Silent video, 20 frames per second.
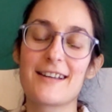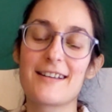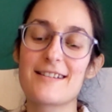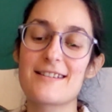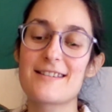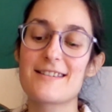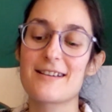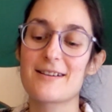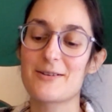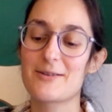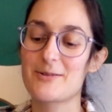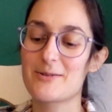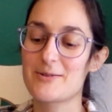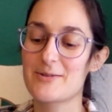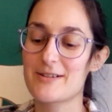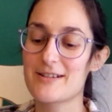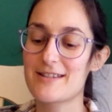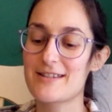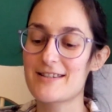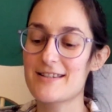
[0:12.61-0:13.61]
So
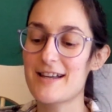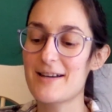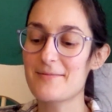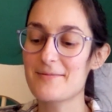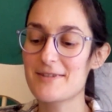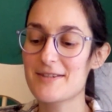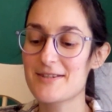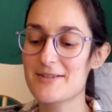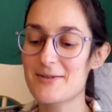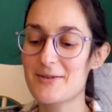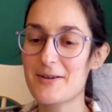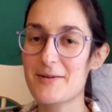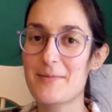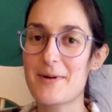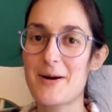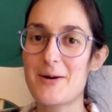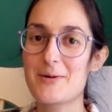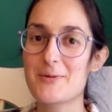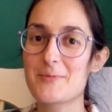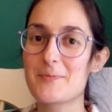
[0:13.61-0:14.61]
it's time to talk
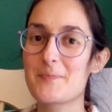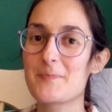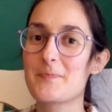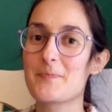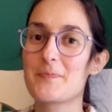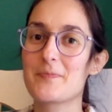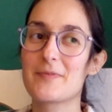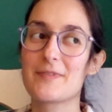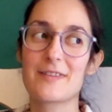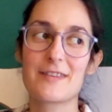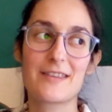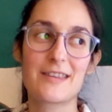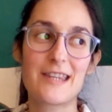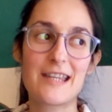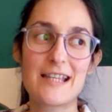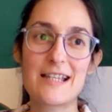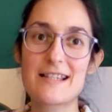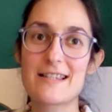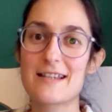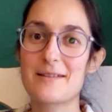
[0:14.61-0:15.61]
about
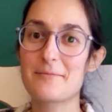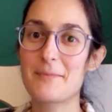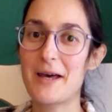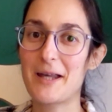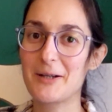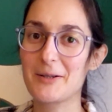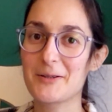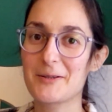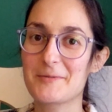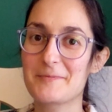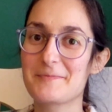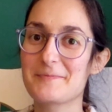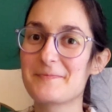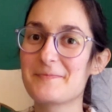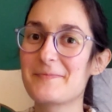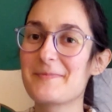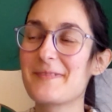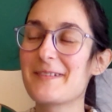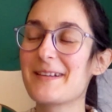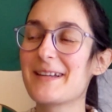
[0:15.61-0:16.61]
things that matter.
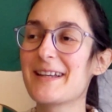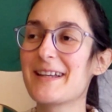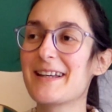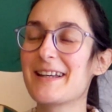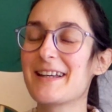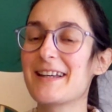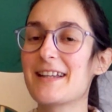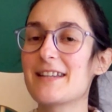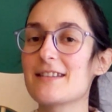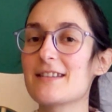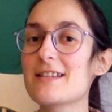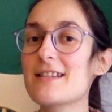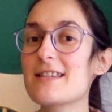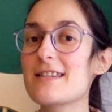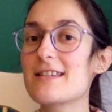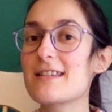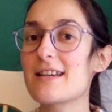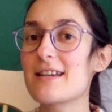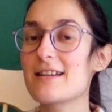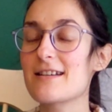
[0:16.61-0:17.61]
And
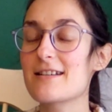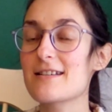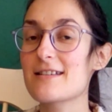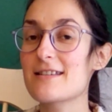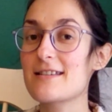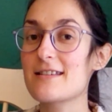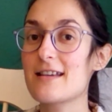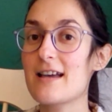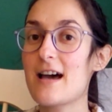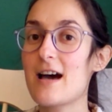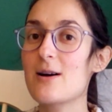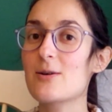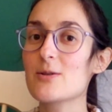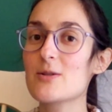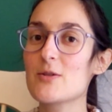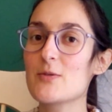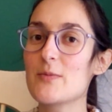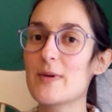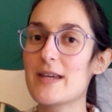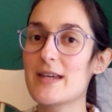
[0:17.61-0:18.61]
this is how
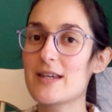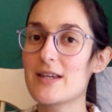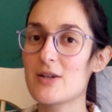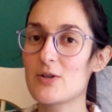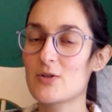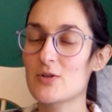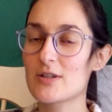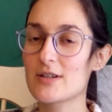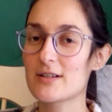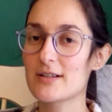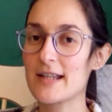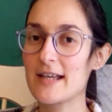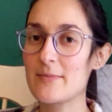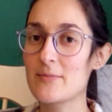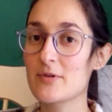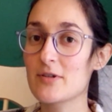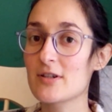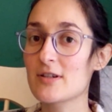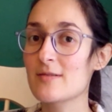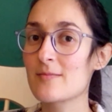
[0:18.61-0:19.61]
to make your
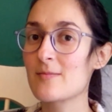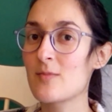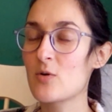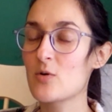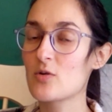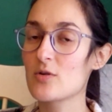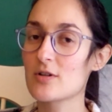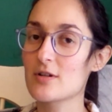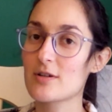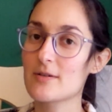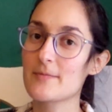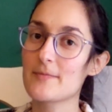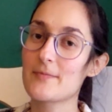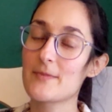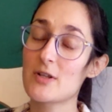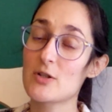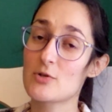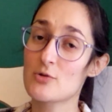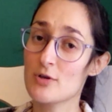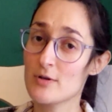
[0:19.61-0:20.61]
labor more
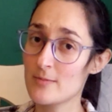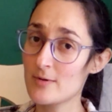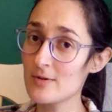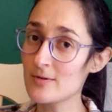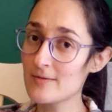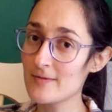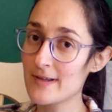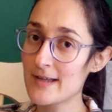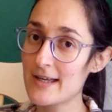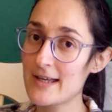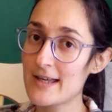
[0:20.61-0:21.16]
enjoyable,